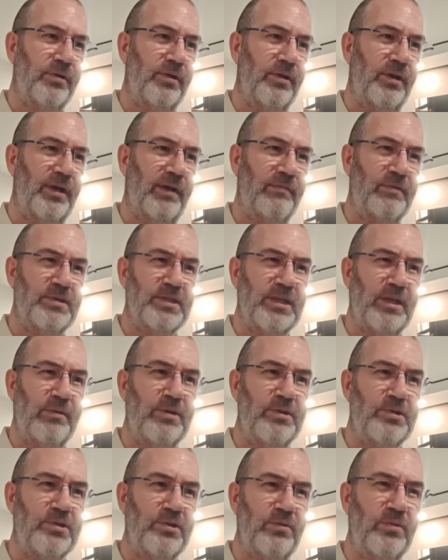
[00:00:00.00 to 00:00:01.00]
have the
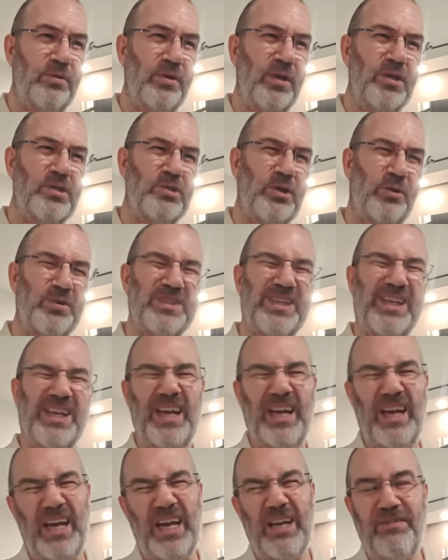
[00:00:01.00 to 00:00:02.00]
same issue. So I was
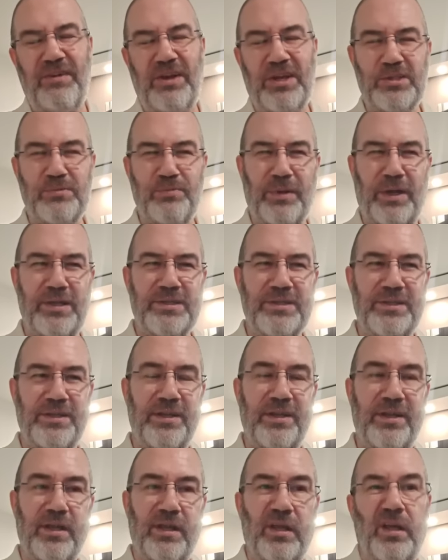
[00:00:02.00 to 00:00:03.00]
kind of expecting
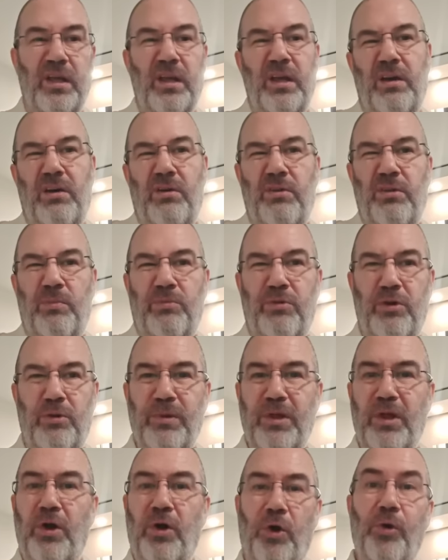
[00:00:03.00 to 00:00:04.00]
it, although
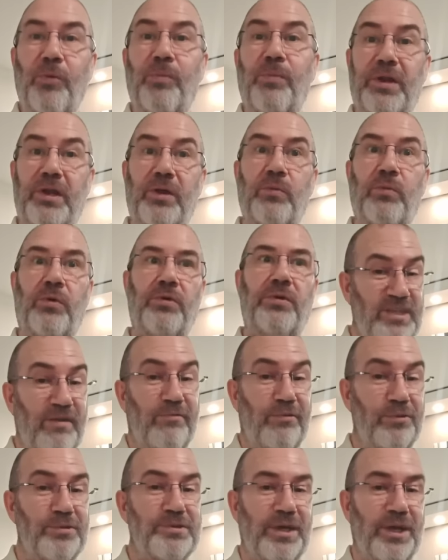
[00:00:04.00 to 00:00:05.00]
probably hoping it would,
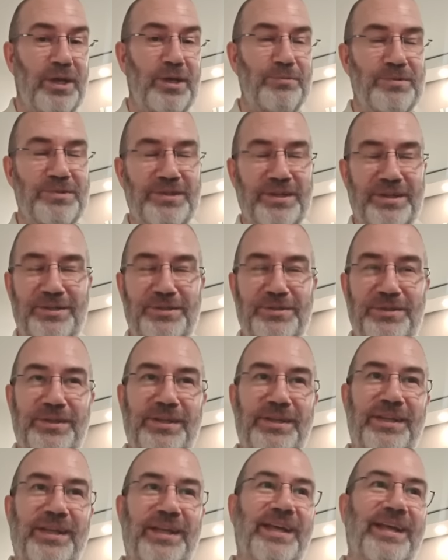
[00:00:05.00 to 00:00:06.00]
several times actually.